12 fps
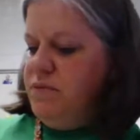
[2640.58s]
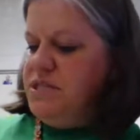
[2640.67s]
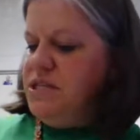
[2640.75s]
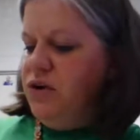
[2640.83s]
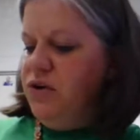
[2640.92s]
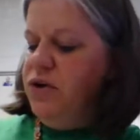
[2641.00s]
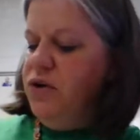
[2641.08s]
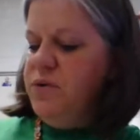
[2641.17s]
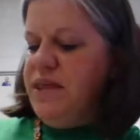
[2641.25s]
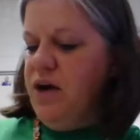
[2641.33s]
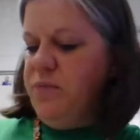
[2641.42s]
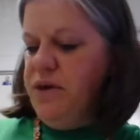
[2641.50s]
material
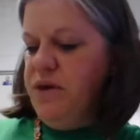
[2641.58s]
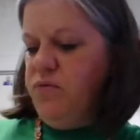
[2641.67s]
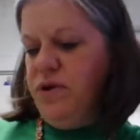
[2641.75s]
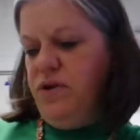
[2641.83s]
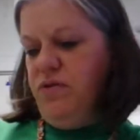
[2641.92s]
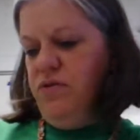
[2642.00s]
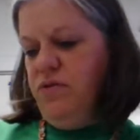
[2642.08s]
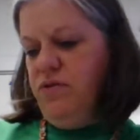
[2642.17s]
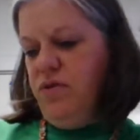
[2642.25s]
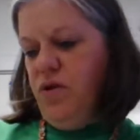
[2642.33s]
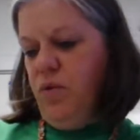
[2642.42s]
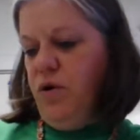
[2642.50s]
without being real,
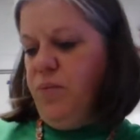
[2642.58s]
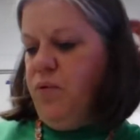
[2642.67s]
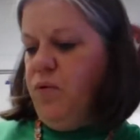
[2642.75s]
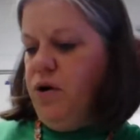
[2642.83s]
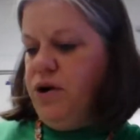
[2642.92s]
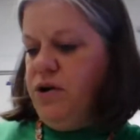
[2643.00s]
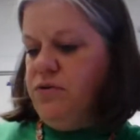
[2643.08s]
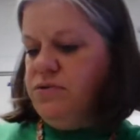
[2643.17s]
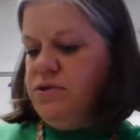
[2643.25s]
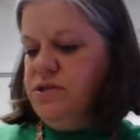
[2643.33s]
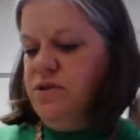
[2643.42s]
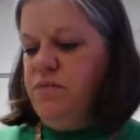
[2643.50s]
where poor
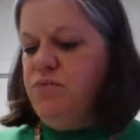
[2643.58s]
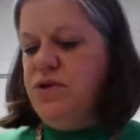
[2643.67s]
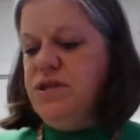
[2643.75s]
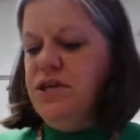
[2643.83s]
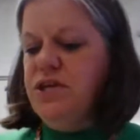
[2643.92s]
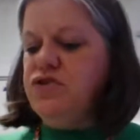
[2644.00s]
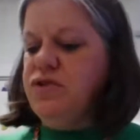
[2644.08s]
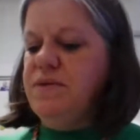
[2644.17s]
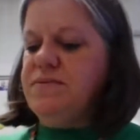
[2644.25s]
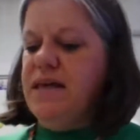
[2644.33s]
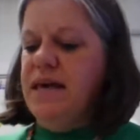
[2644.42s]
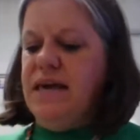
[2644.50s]
ghosts, breathing
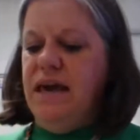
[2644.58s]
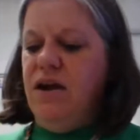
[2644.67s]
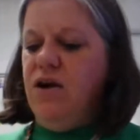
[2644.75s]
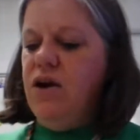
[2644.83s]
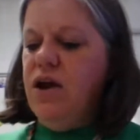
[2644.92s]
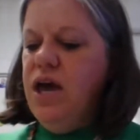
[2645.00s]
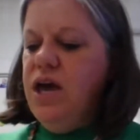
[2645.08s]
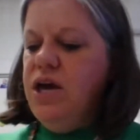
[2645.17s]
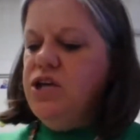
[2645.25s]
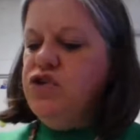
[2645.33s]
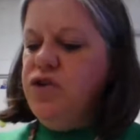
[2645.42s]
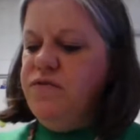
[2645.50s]
dreams like air,
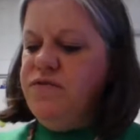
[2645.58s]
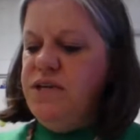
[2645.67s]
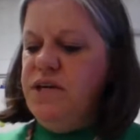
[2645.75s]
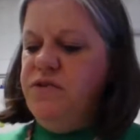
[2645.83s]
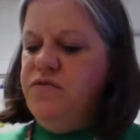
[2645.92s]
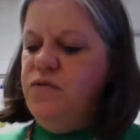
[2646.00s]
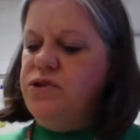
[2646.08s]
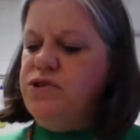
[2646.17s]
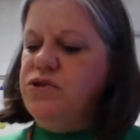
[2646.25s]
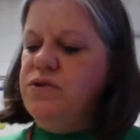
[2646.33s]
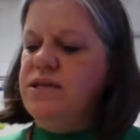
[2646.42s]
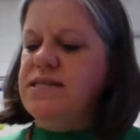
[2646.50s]
drifted
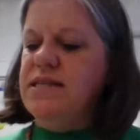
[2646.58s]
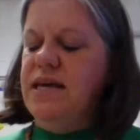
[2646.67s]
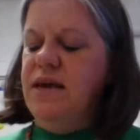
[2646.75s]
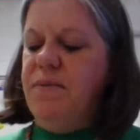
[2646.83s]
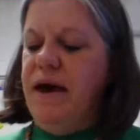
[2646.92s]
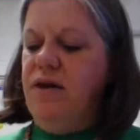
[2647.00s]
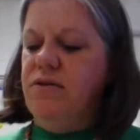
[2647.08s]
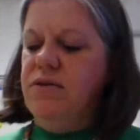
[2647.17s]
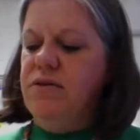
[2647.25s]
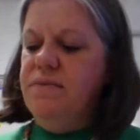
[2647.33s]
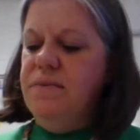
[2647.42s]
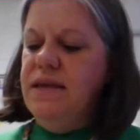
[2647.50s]
fortuitously about,
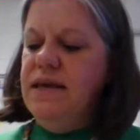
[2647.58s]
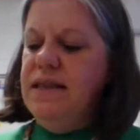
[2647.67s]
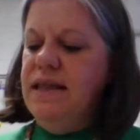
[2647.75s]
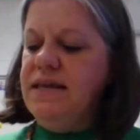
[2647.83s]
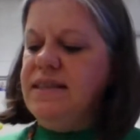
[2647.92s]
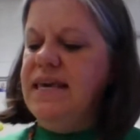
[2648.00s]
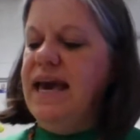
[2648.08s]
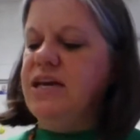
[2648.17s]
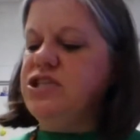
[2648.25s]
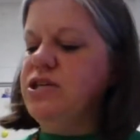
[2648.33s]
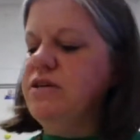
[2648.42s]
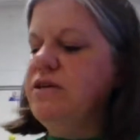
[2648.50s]
like the
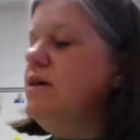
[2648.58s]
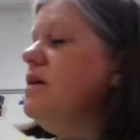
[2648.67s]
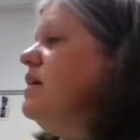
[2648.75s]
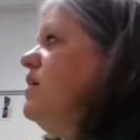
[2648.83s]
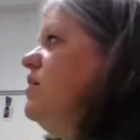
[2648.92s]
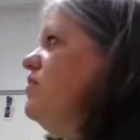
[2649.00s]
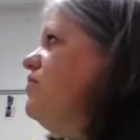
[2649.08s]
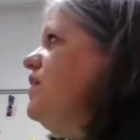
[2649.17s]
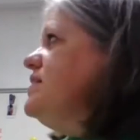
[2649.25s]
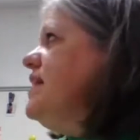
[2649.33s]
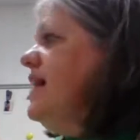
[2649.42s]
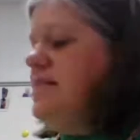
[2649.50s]
ashen,
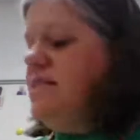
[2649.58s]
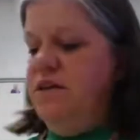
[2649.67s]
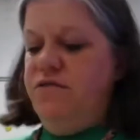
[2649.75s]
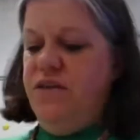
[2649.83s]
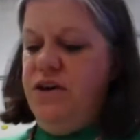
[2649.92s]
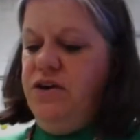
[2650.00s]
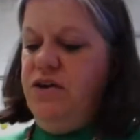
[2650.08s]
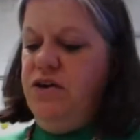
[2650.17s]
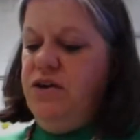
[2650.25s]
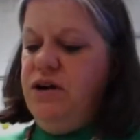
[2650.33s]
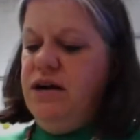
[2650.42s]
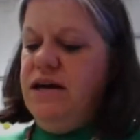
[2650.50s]
fantastic
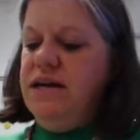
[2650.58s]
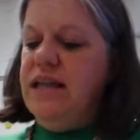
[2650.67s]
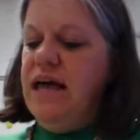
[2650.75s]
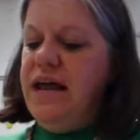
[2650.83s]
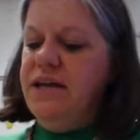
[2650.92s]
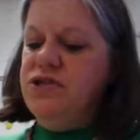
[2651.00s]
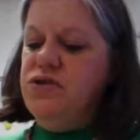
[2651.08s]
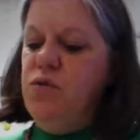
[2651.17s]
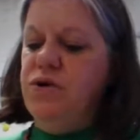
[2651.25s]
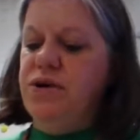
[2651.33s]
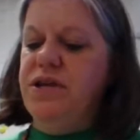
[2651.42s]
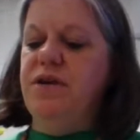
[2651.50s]
figure gliding
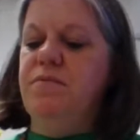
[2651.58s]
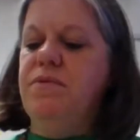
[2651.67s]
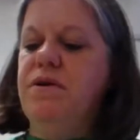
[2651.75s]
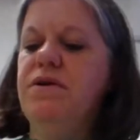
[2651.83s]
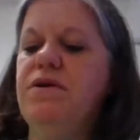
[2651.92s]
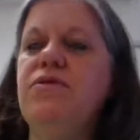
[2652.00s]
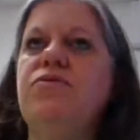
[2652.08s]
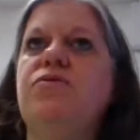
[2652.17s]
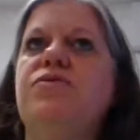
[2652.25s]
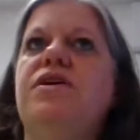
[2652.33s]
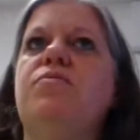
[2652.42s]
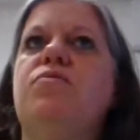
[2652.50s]
toward him
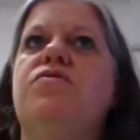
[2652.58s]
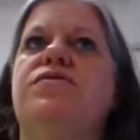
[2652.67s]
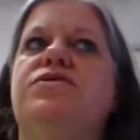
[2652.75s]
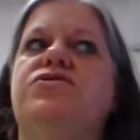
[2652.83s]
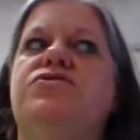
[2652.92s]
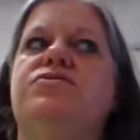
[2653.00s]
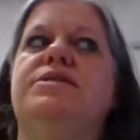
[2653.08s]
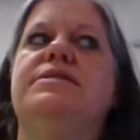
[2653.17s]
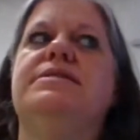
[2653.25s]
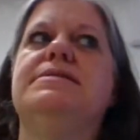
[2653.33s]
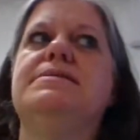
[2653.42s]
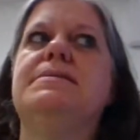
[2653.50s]
through the amorphous
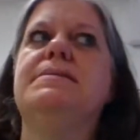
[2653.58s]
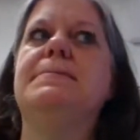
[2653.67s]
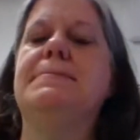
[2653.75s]
trees.